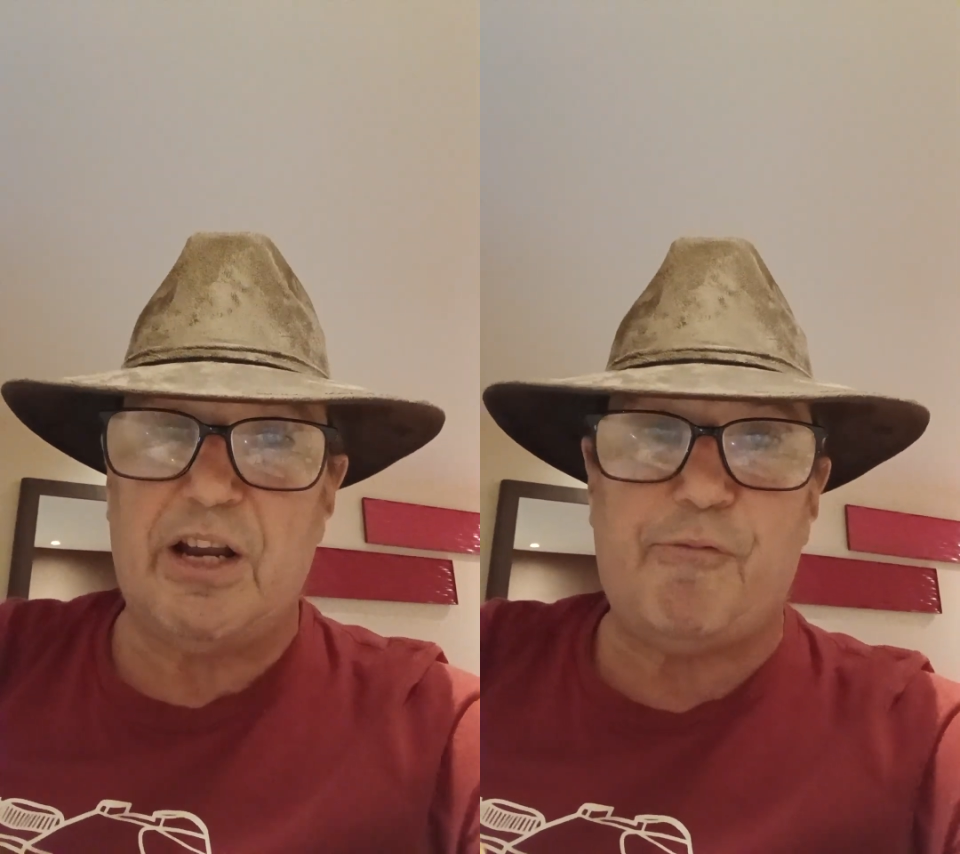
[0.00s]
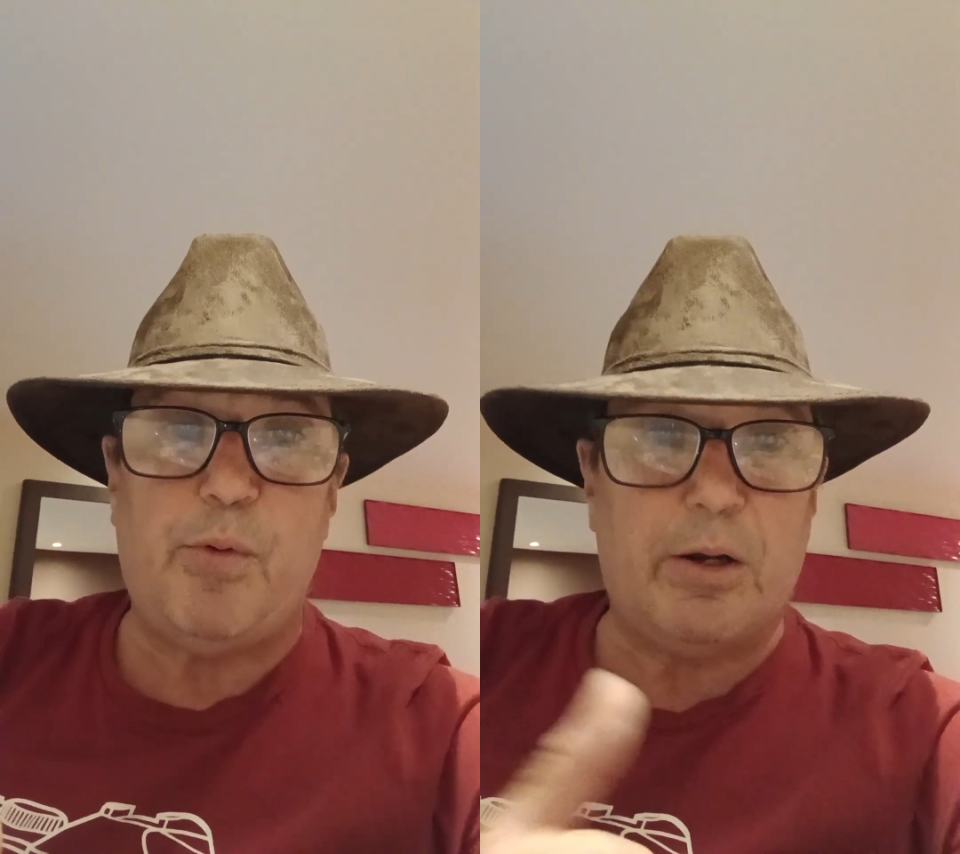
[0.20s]

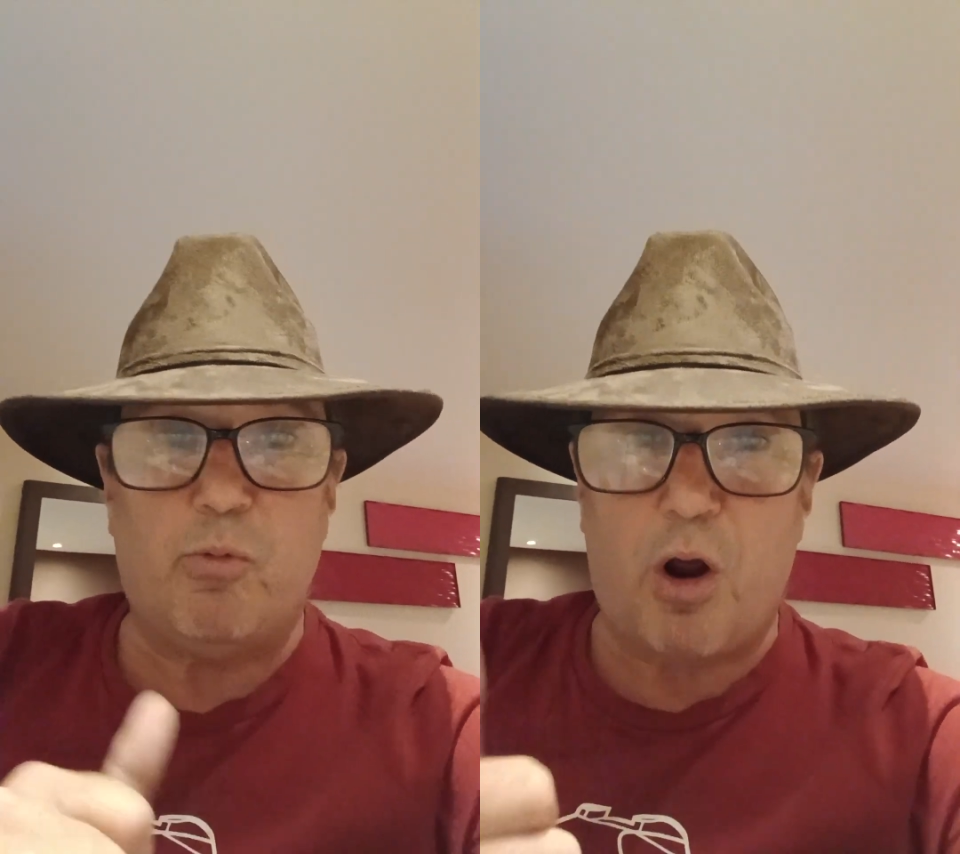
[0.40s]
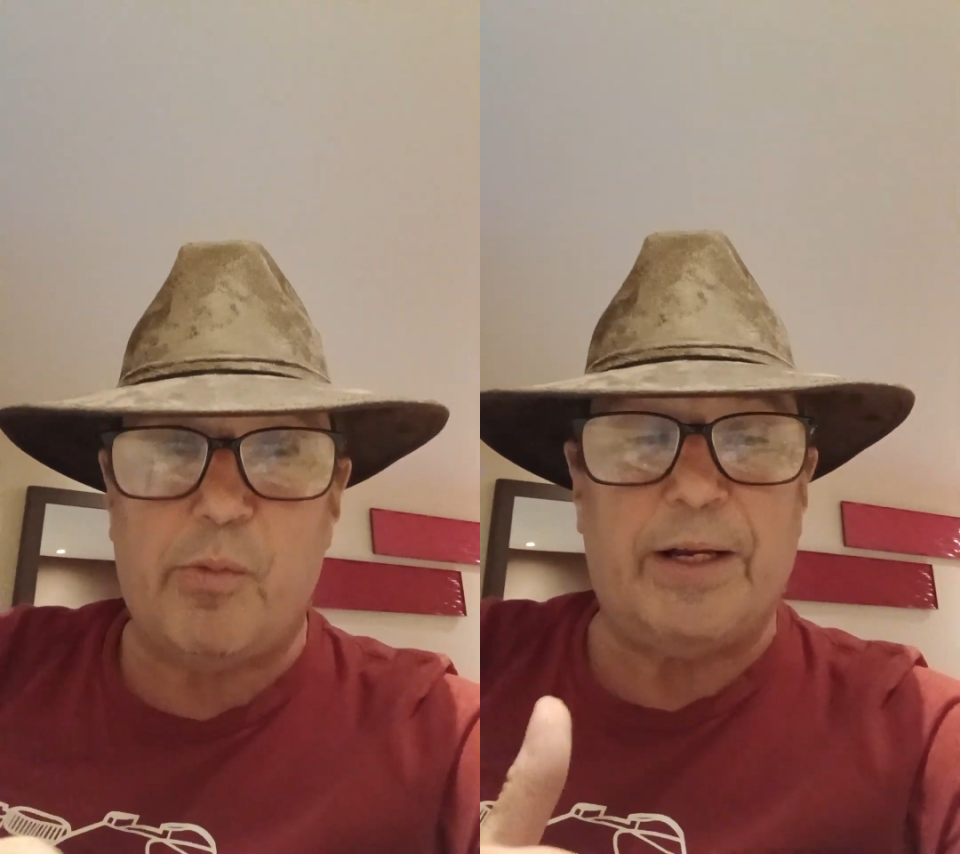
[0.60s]
left-wing,
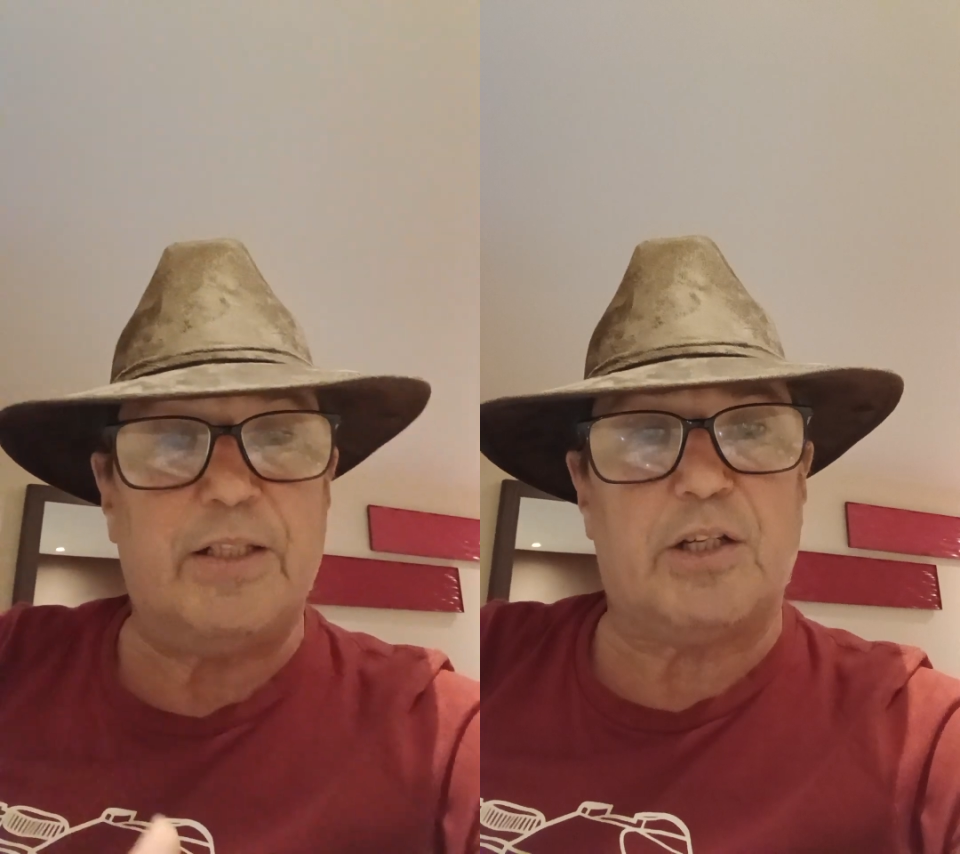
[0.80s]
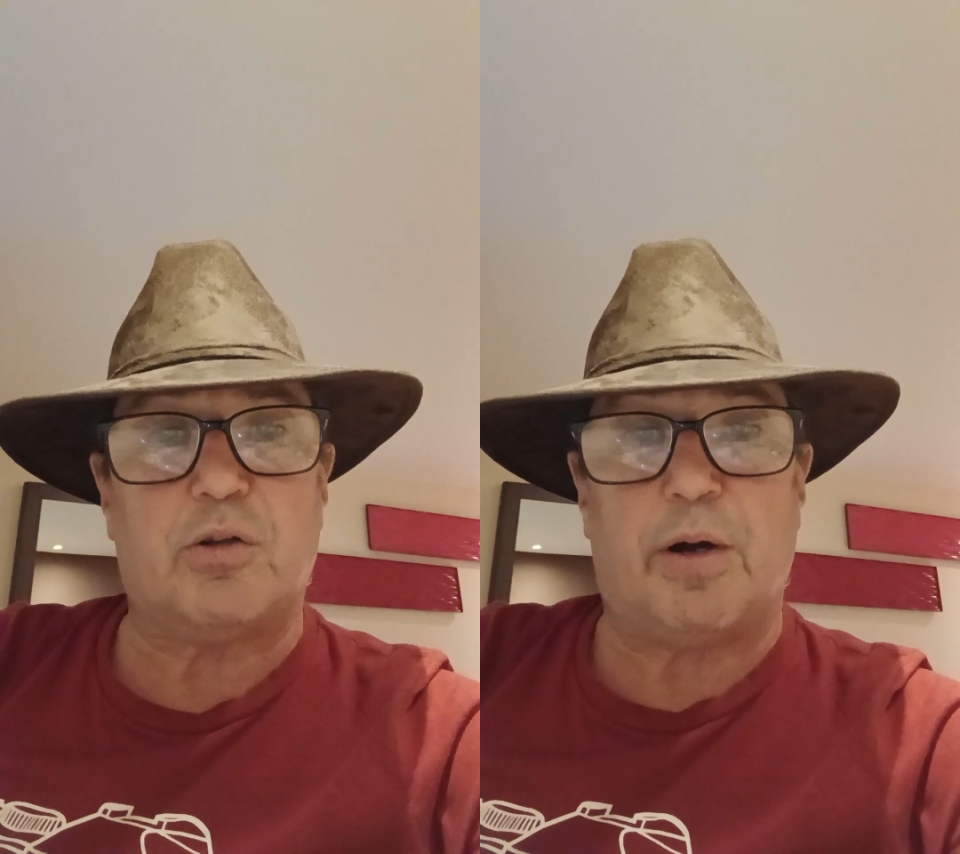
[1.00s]
right-wing
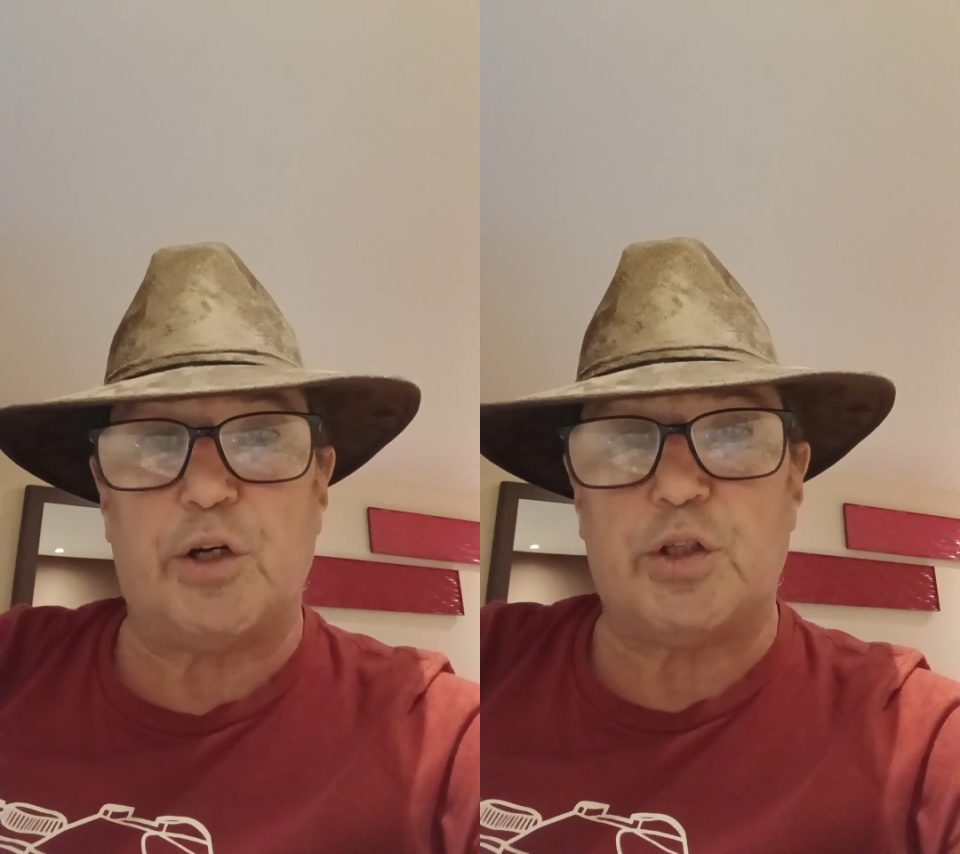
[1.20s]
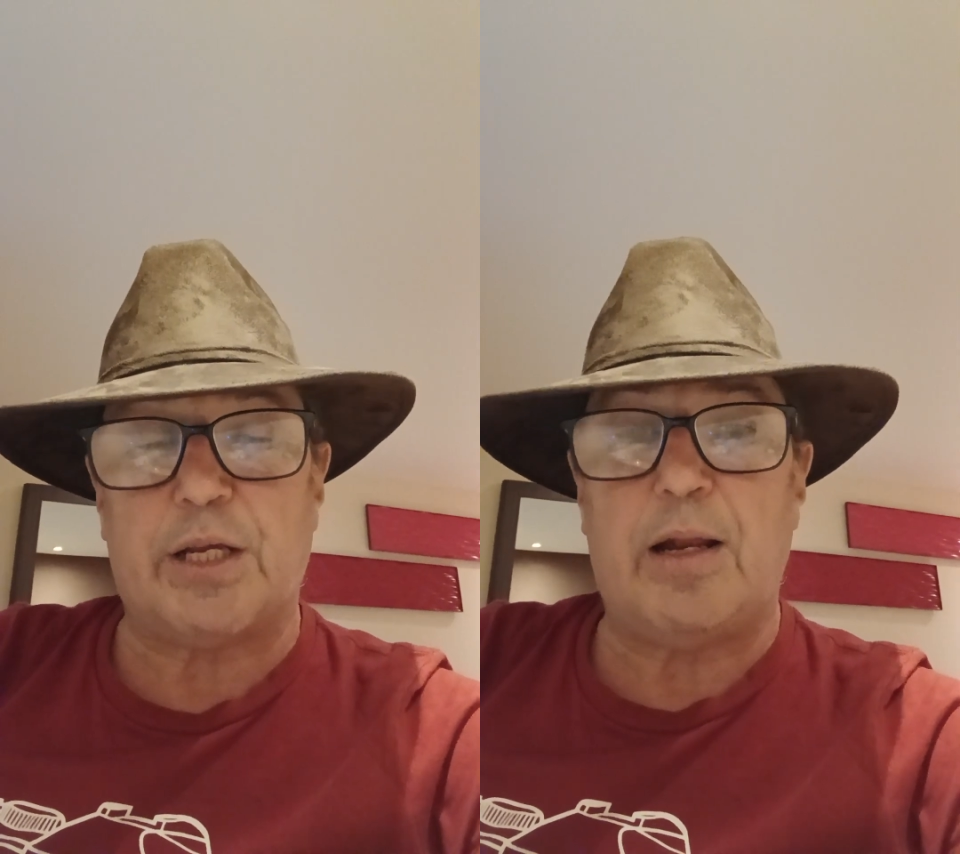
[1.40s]

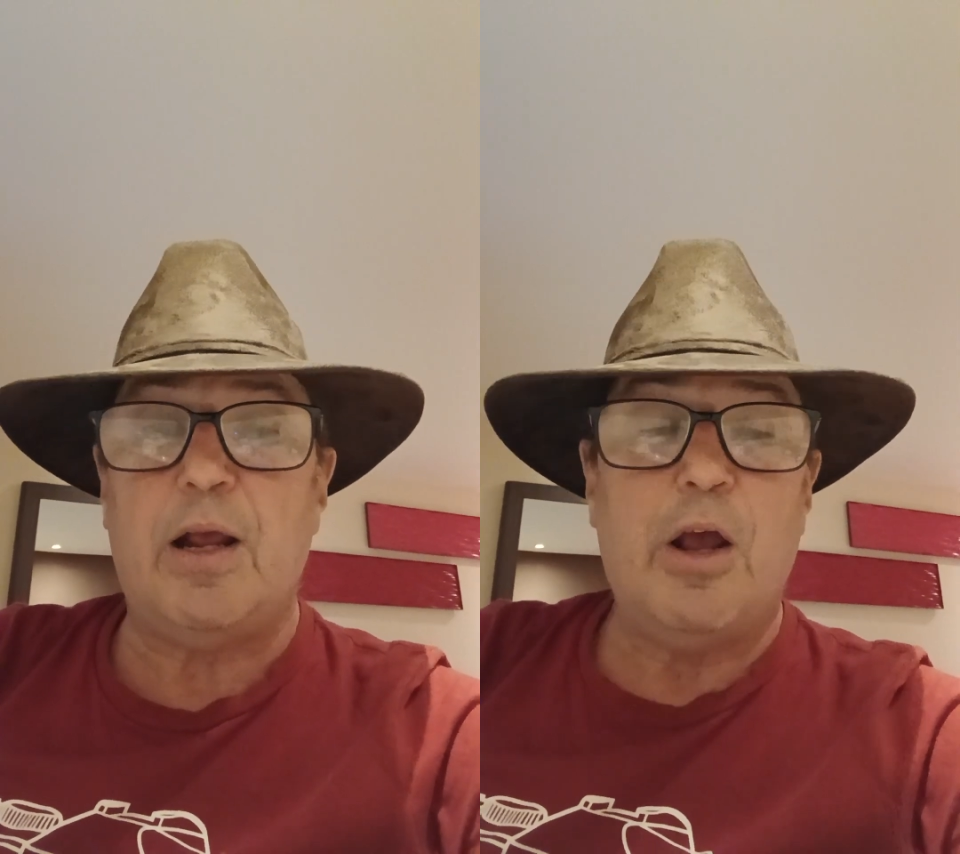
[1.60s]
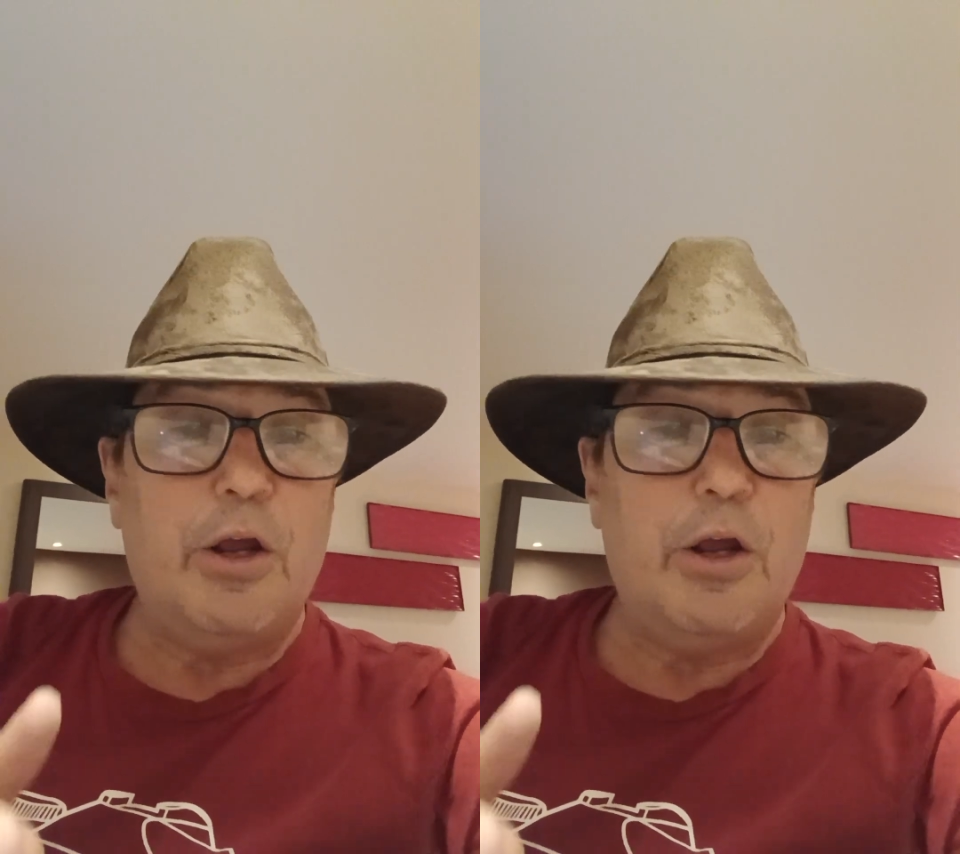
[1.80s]
situations, that